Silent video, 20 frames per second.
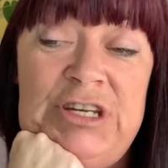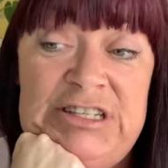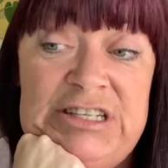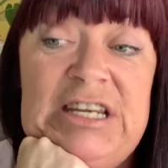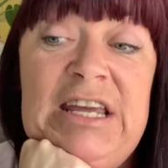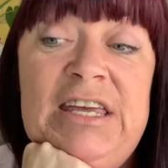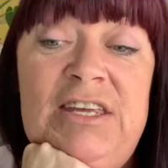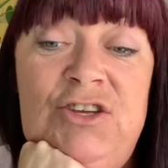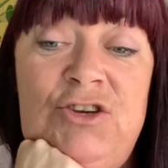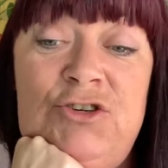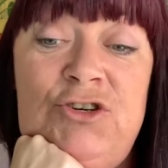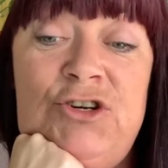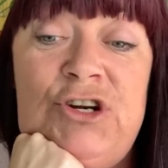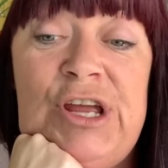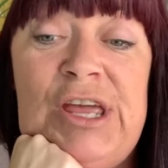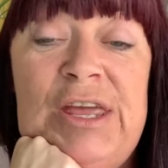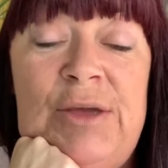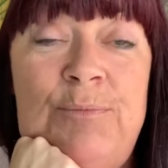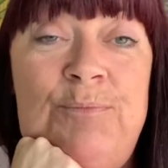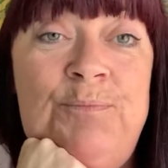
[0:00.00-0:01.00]
sign up,
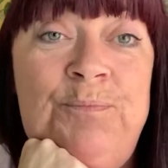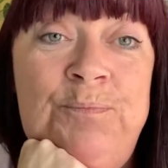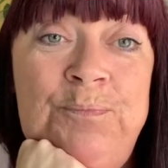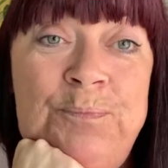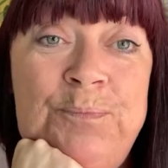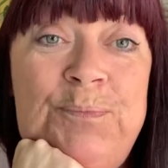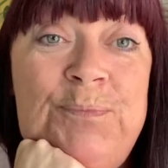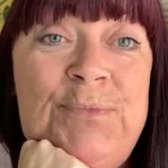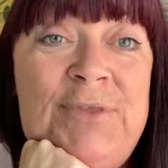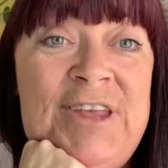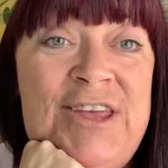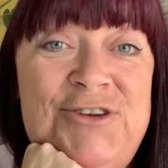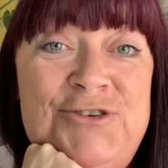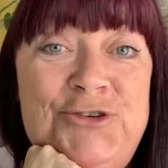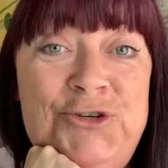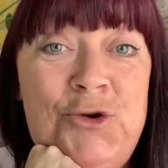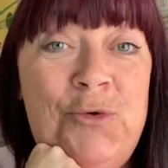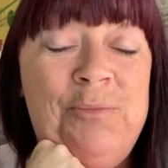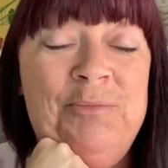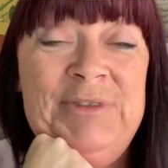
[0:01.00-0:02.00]
and there is a link on my
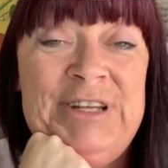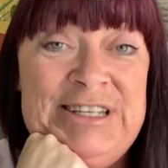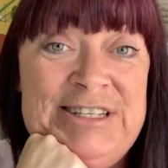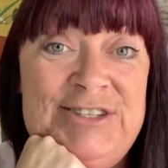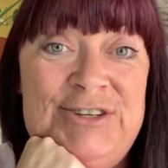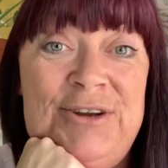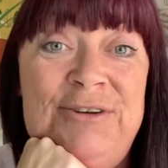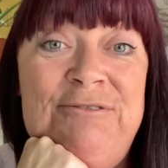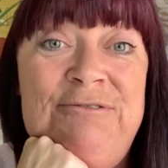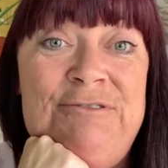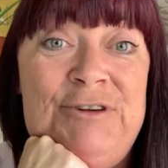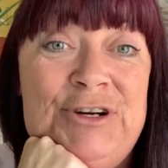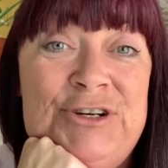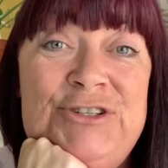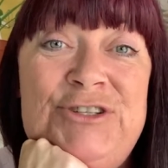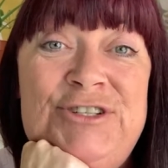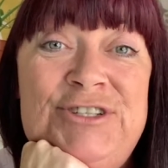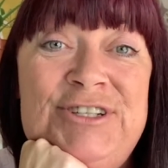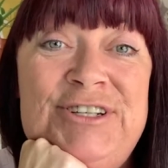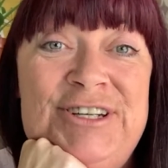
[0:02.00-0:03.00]
website.
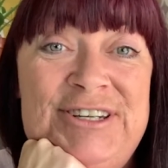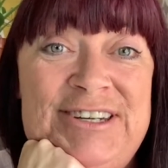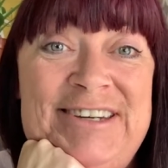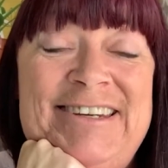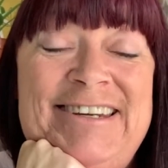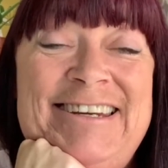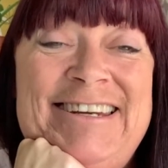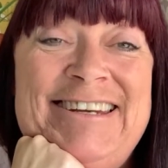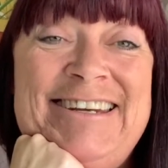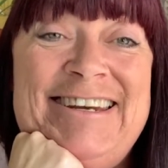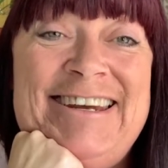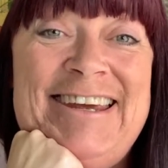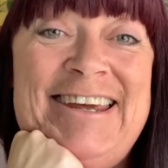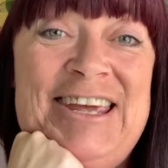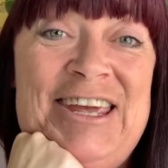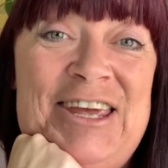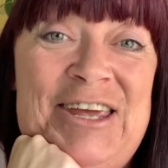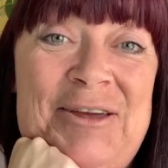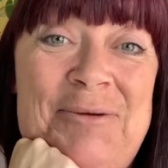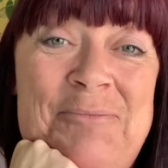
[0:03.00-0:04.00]
I will add
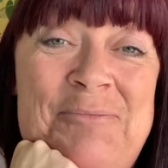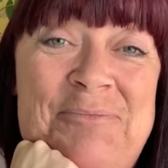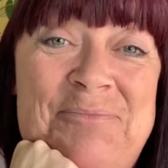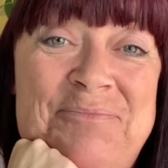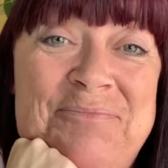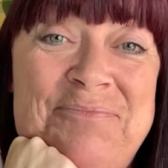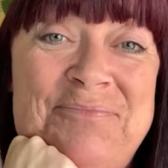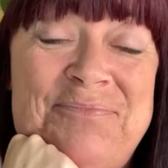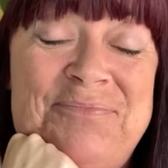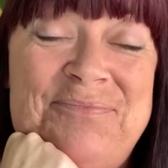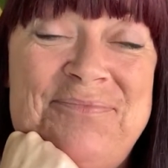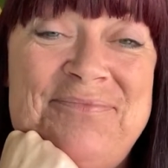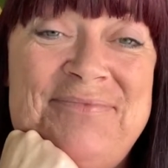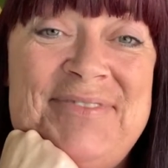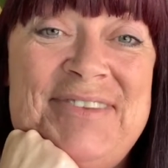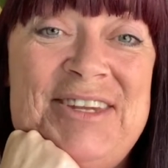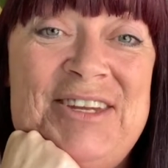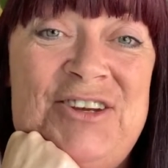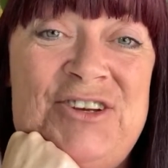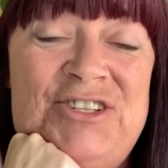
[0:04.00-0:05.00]
a specific link in
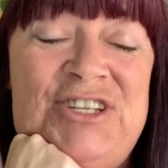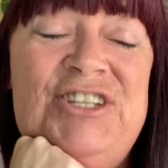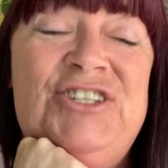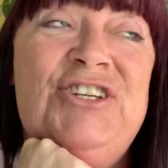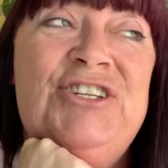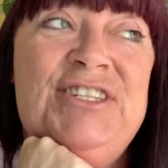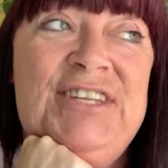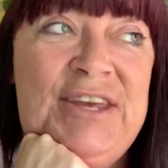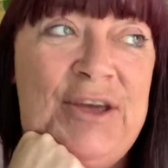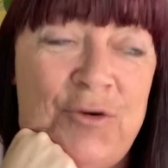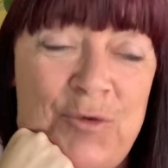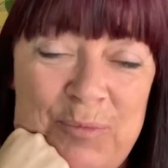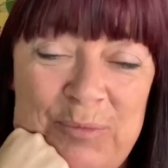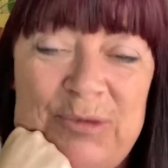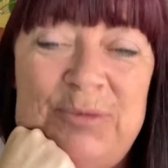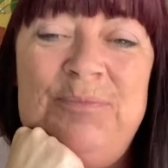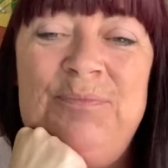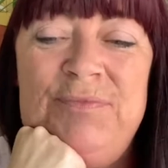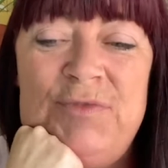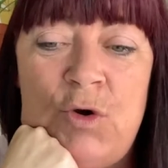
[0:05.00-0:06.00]
the
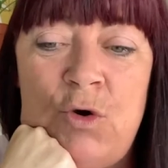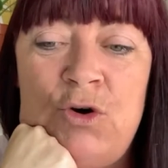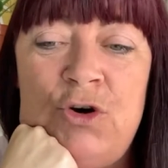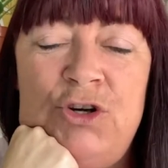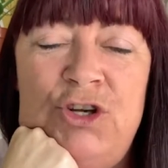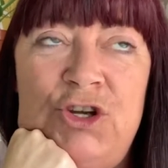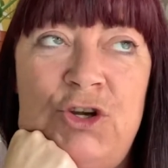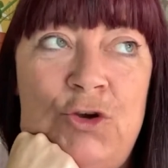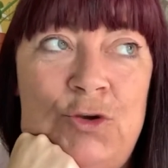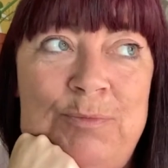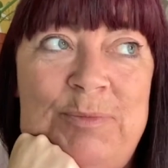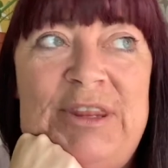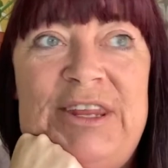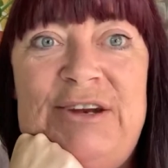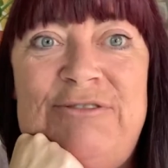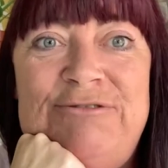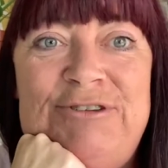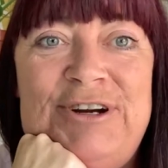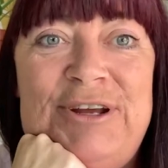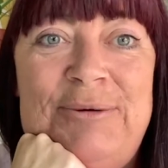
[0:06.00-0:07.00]
chat in here as well
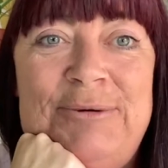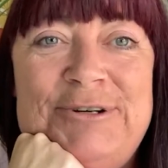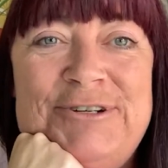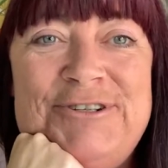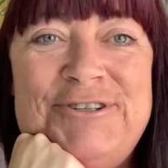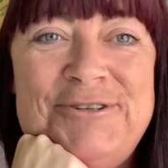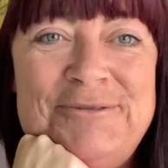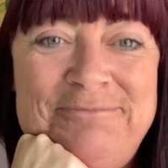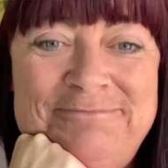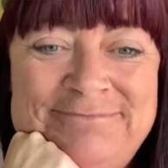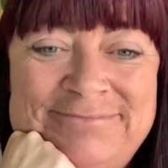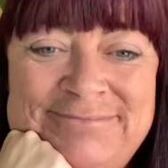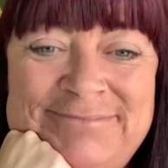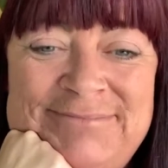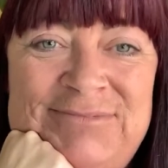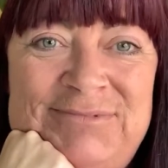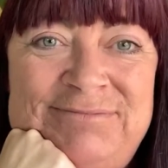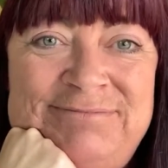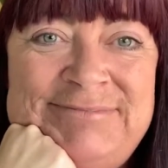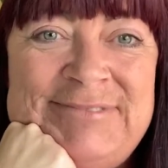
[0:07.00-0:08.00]
once we're
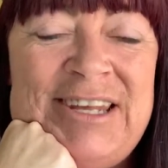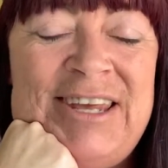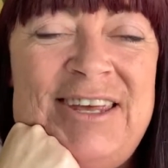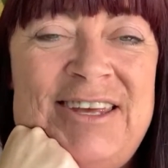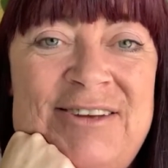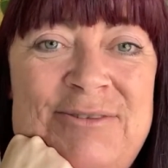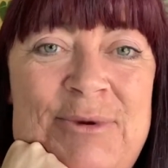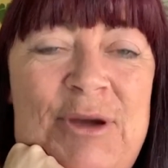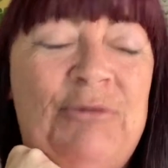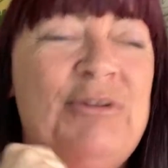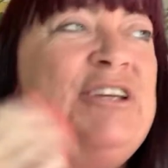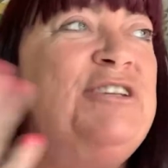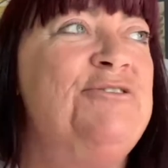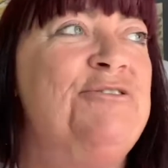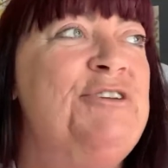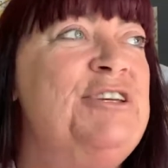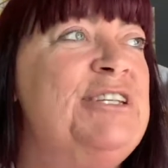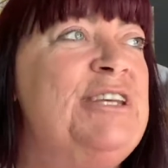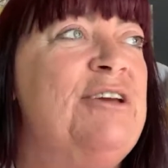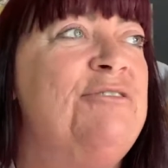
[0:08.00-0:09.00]
finished, and that way you can
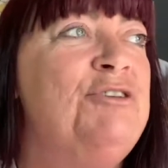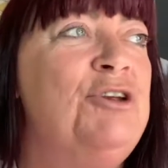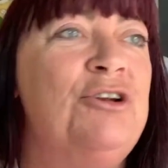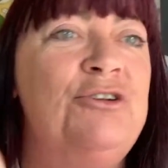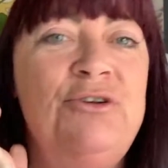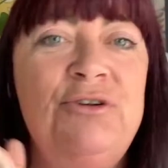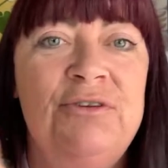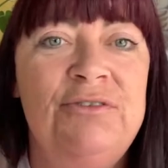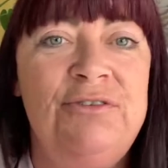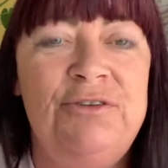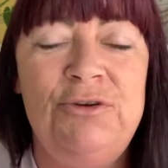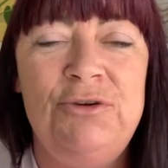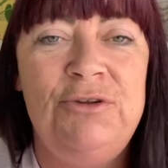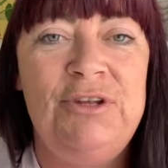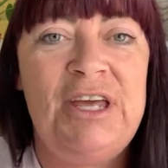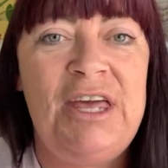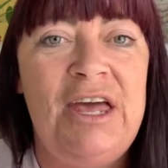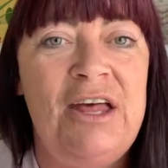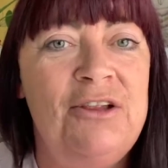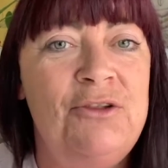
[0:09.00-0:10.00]
click on
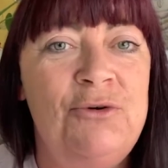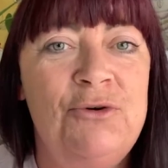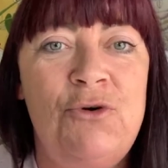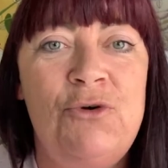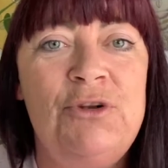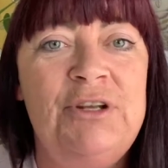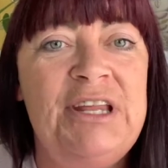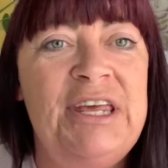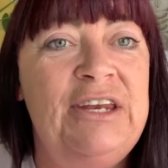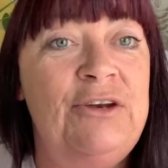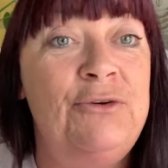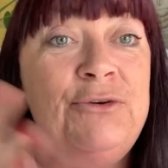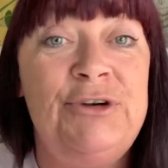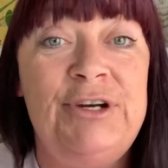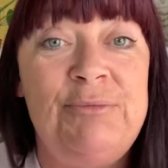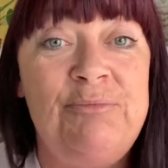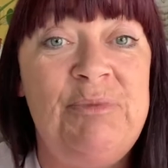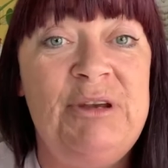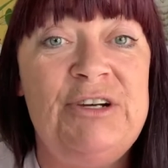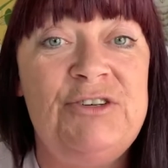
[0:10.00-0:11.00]
it and
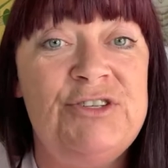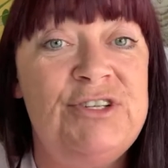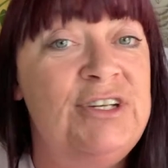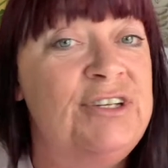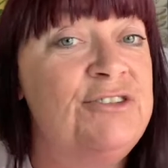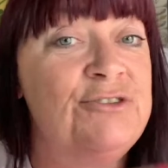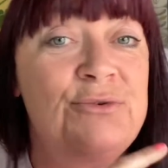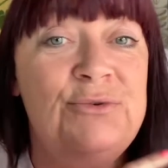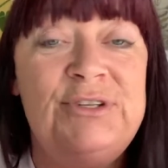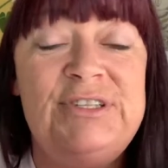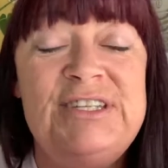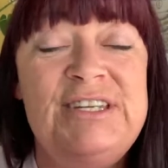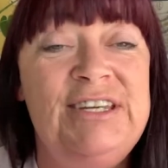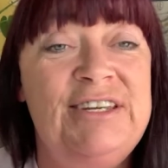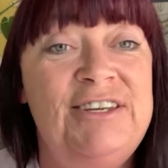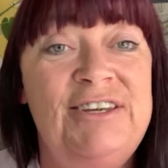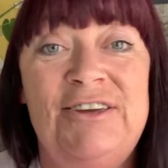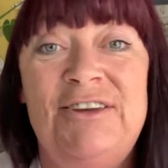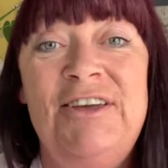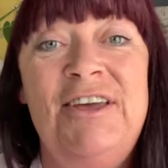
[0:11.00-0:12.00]
yeah,
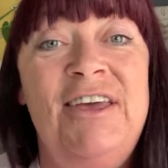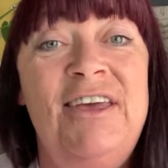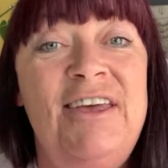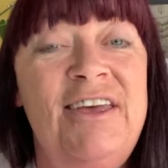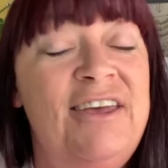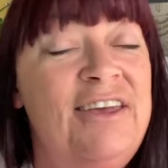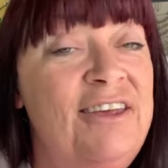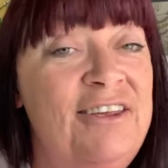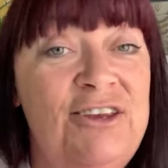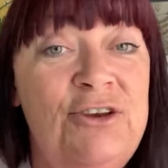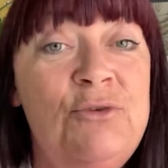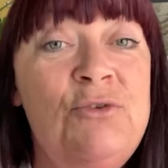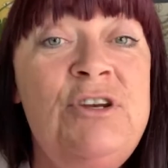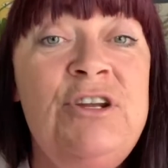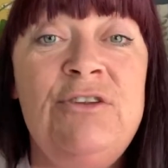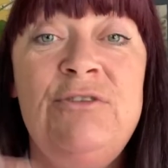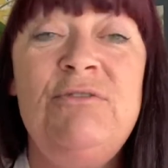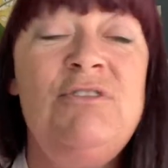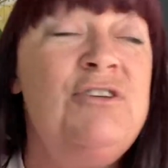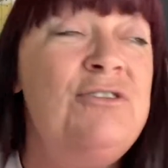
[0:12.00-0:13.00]
join. But
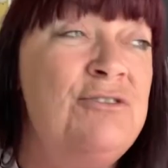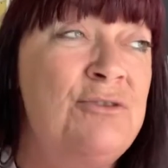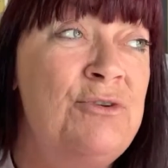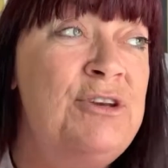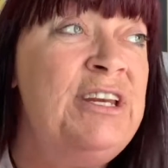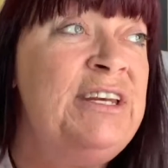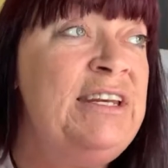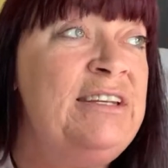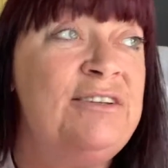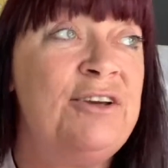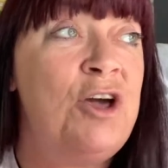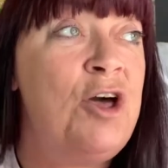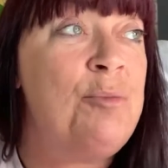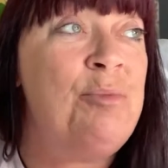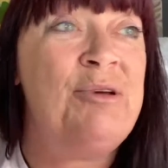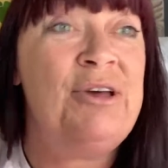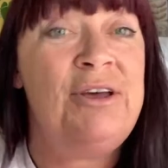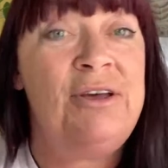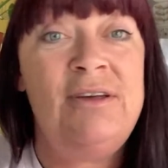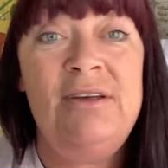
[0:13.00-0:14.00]
you do need to get
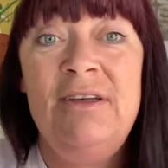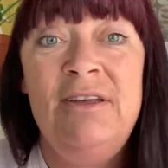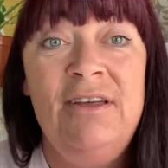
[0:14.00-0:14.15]
your